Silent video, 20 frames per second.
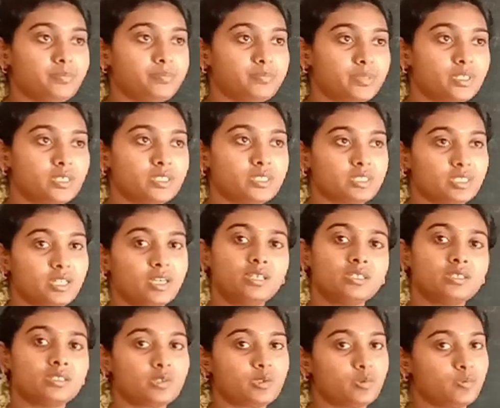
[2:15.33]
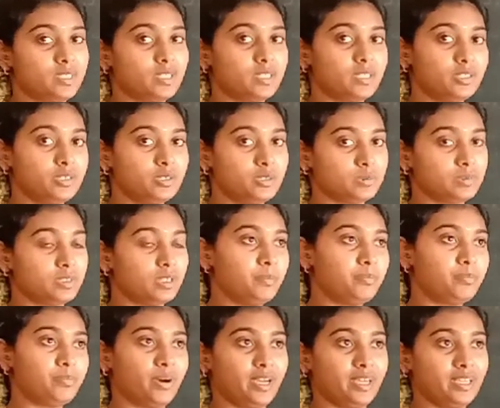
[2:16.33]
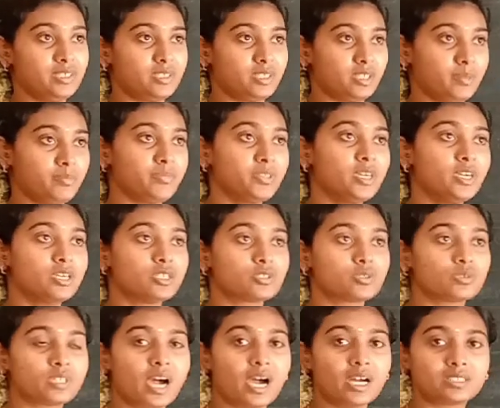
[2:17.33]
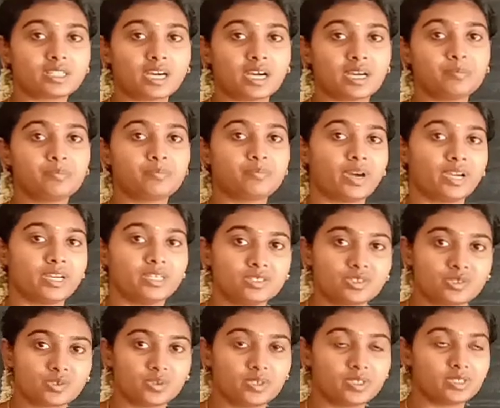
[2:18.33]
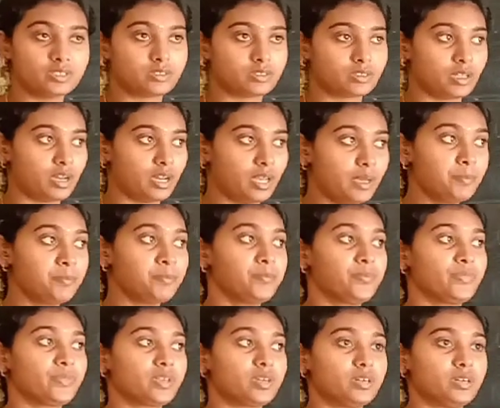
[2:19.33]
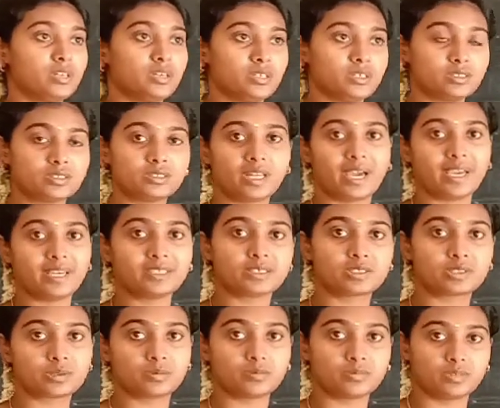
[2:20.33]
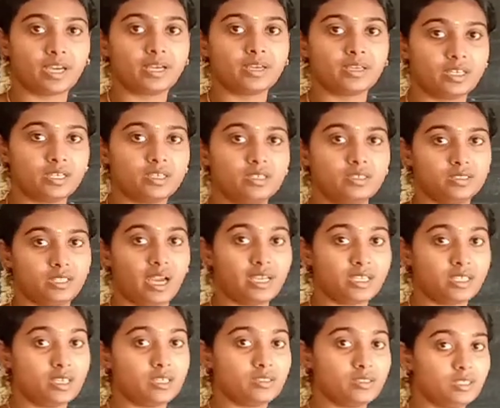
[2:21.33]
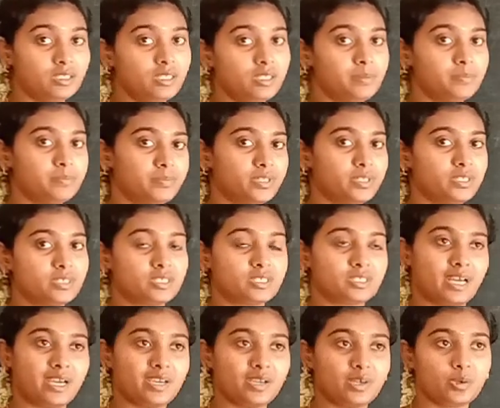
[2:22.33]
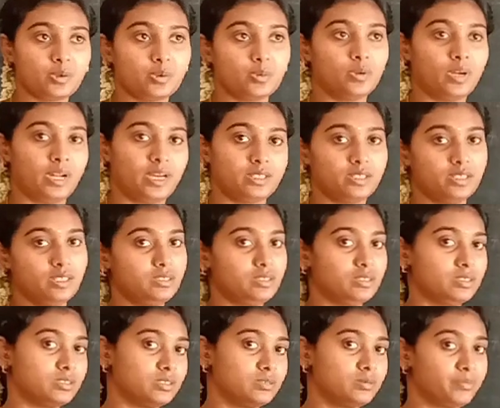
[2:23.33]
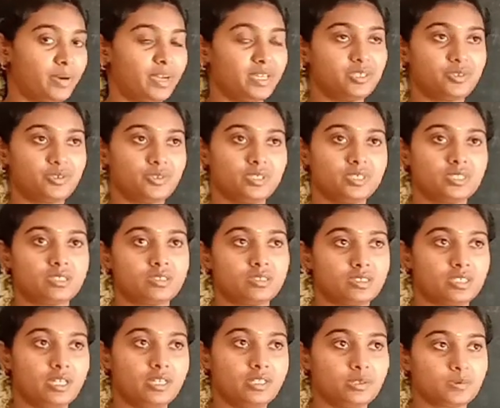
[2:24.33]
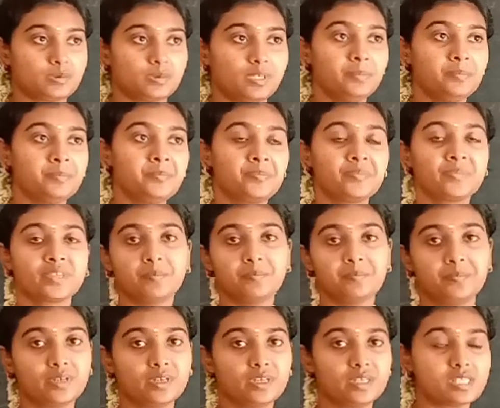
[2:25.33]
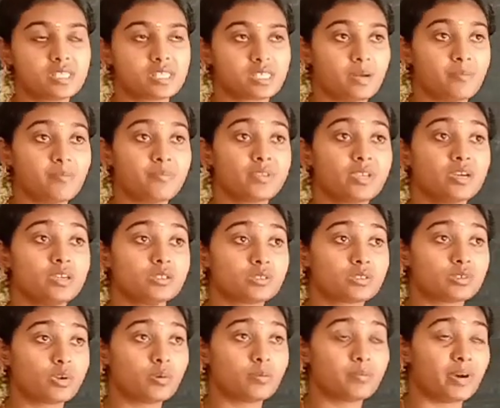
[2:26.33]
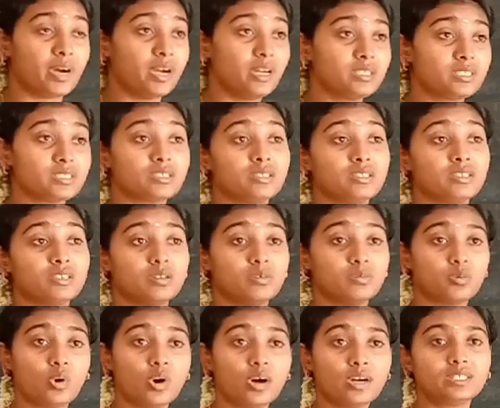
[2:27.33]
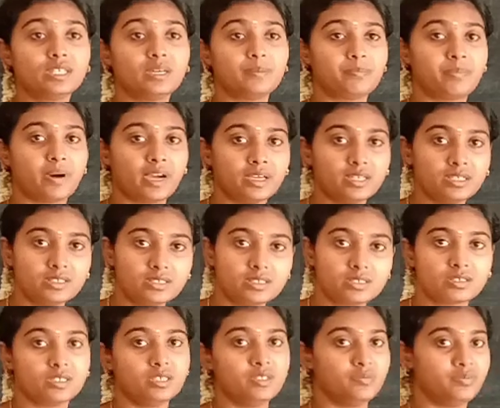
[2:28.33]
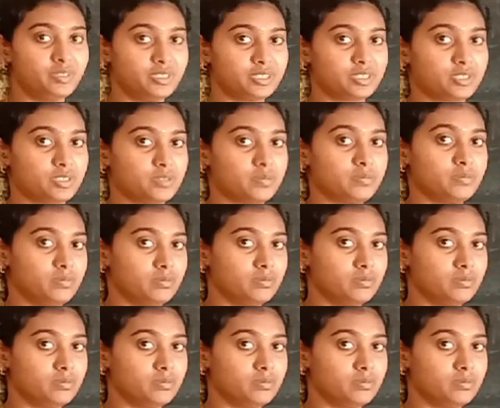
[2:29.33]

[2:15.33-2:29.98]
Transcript: birds are twittering to the pine tree. So that time pine tree is telling thanking the birds, thank you, like that pine tree is telling to the birds. So but what the pine tree wish